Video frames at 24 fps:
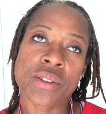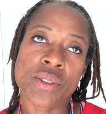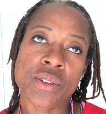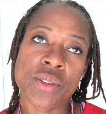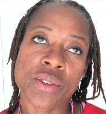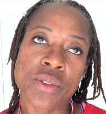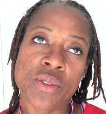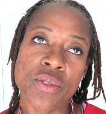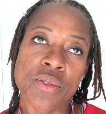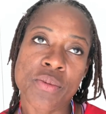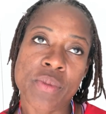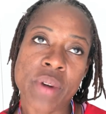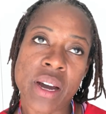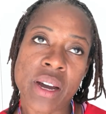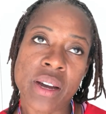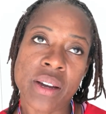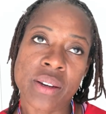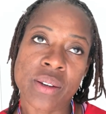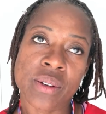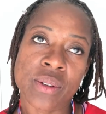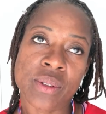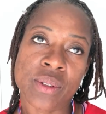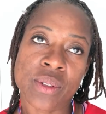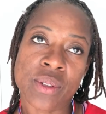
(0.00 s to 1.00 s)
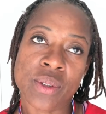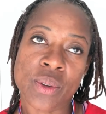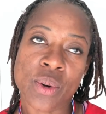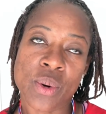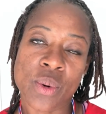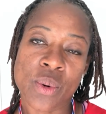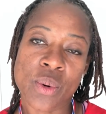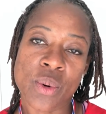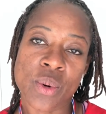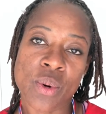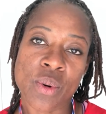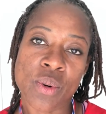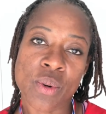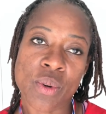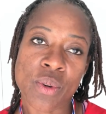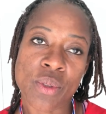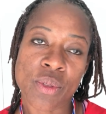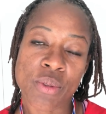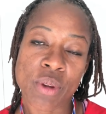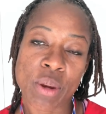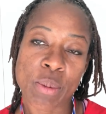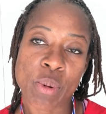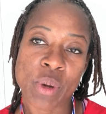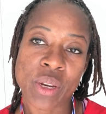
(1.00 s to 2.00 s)
2 miles or
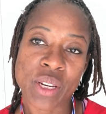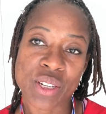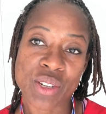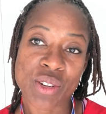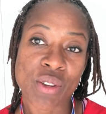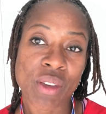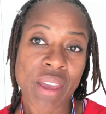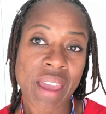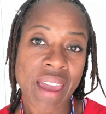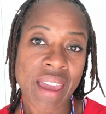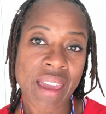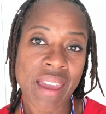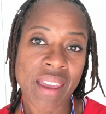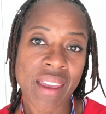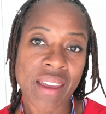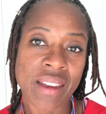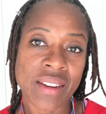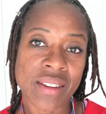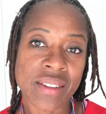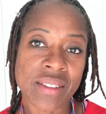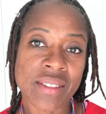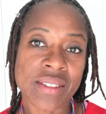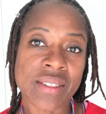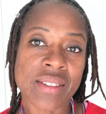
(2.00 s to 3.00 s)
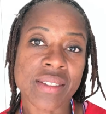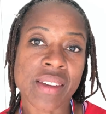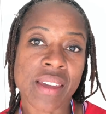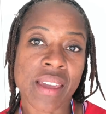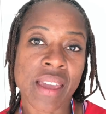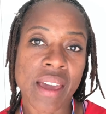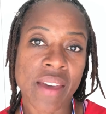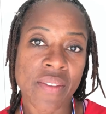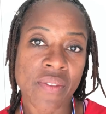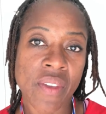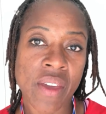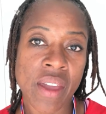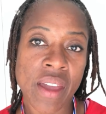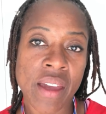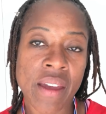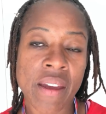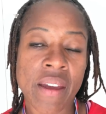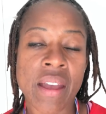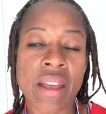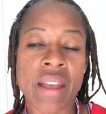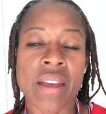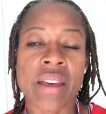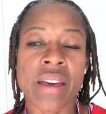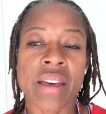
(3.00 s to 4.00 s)
3.2K to get there,